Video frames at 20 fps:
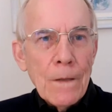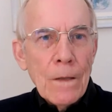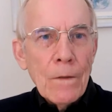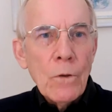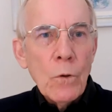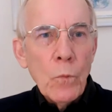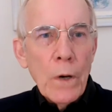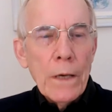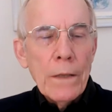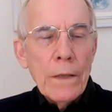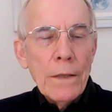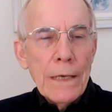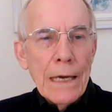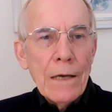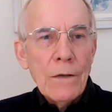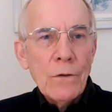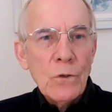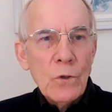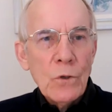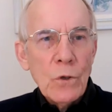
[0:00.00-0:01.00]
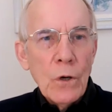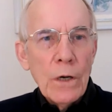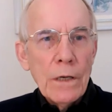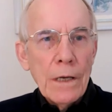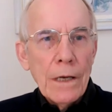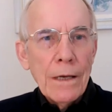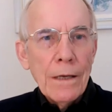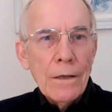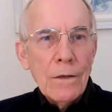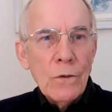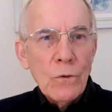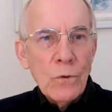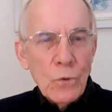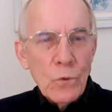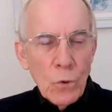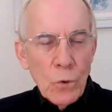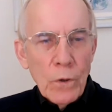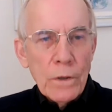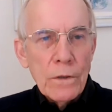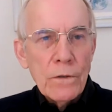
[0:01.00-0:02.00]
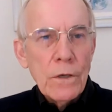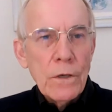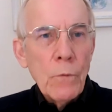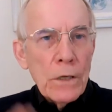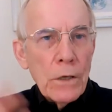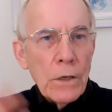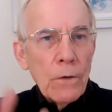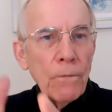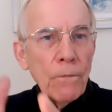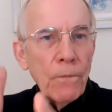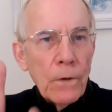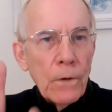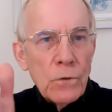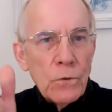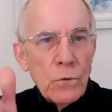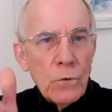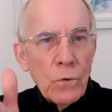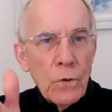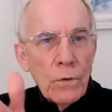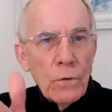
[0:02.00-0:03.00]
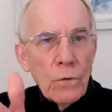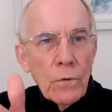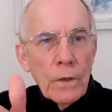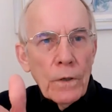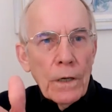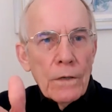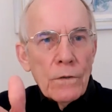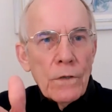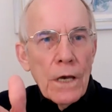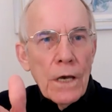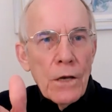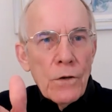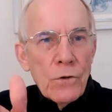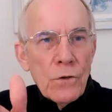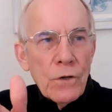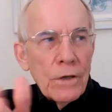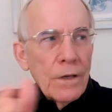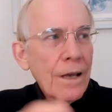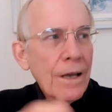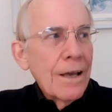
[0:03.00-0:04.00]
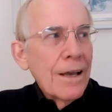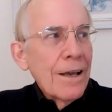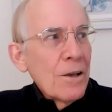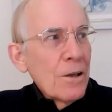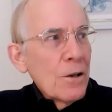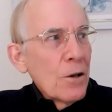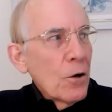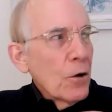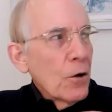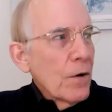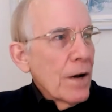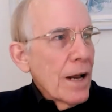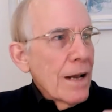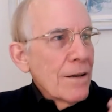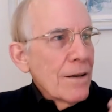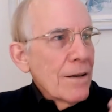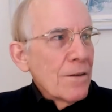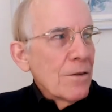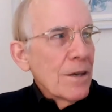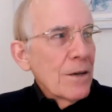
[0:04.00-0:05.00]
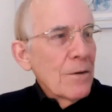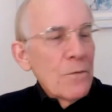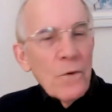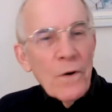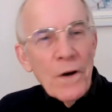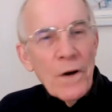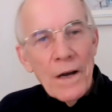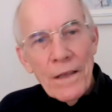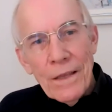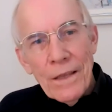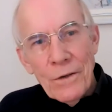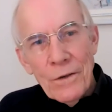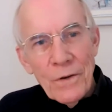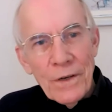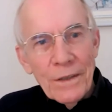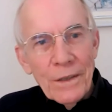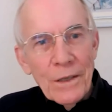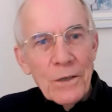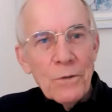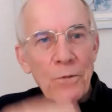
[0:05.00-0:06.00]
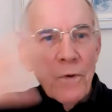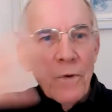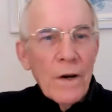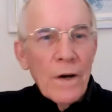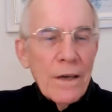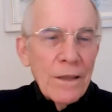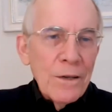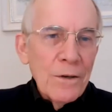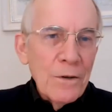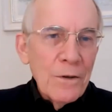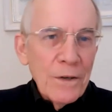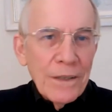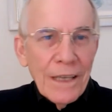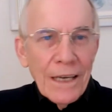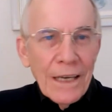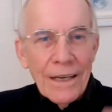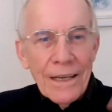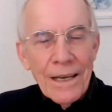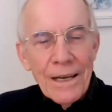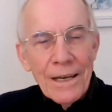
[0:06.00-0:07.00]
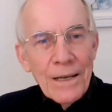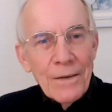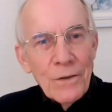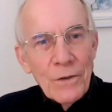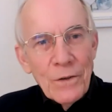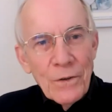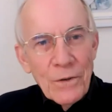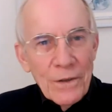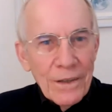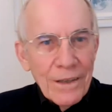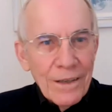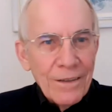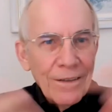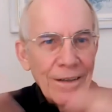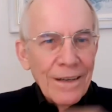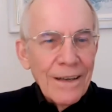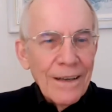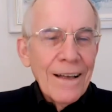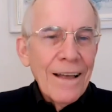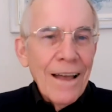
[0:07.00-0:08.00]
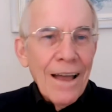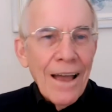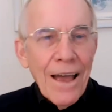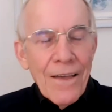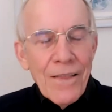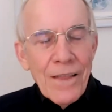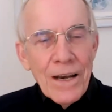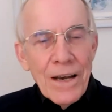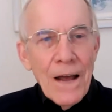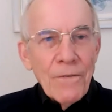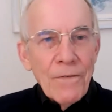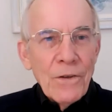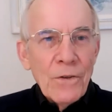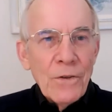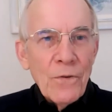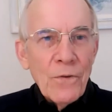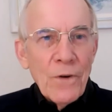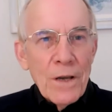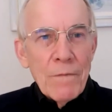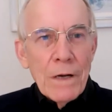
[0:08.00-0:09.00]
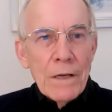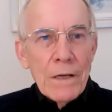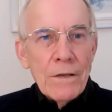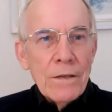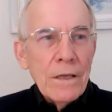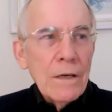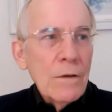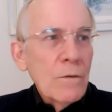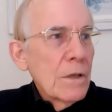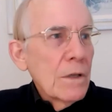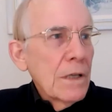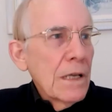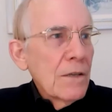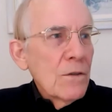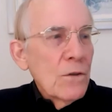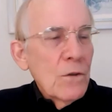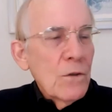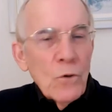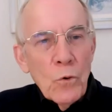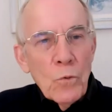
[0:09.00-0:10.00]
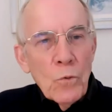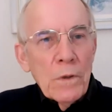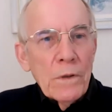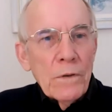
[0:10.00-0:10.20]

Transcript: the way the outsider saw it. So when you first join an organization, look around, you think, why are they doing this? Why are they doing that? How come they're doing this? And then after 3 months, you think, well, that's the normal